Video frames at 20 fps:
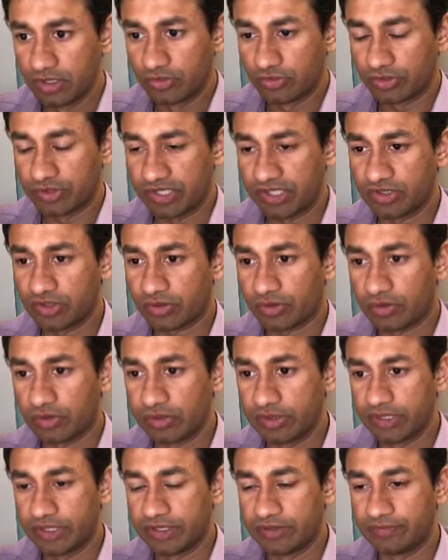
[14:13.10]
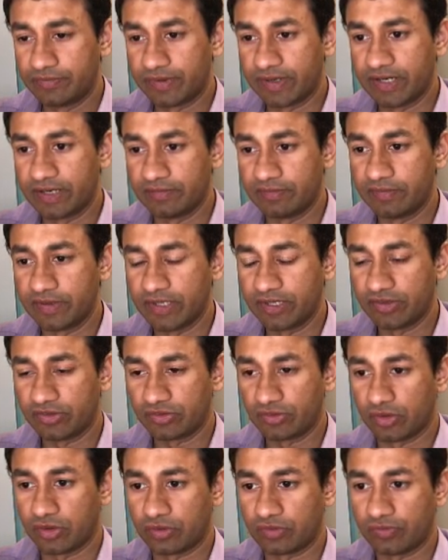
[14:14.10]
So these are all the different
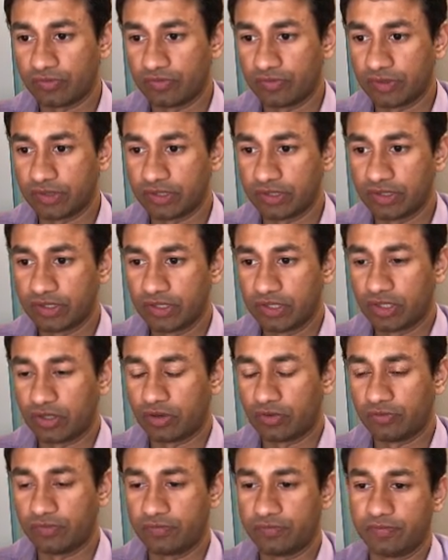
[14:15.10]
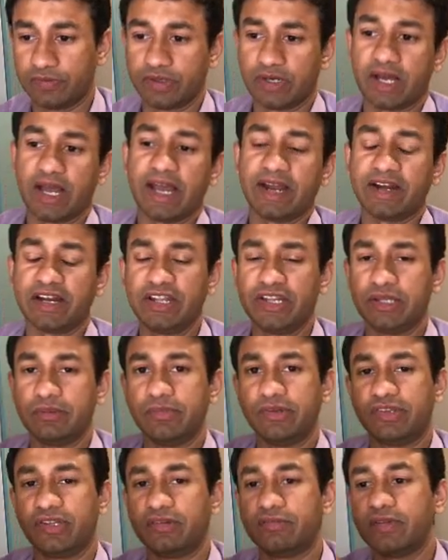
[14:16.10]
ways of uh, of uh, handling the
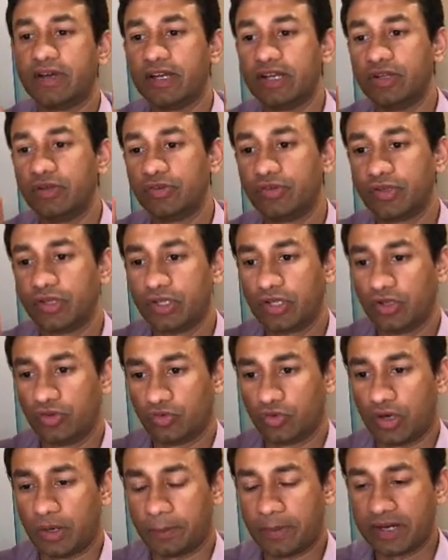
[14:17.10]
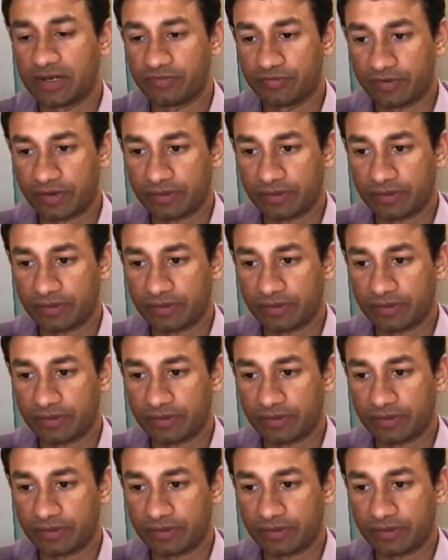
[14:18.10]
missing values. So apart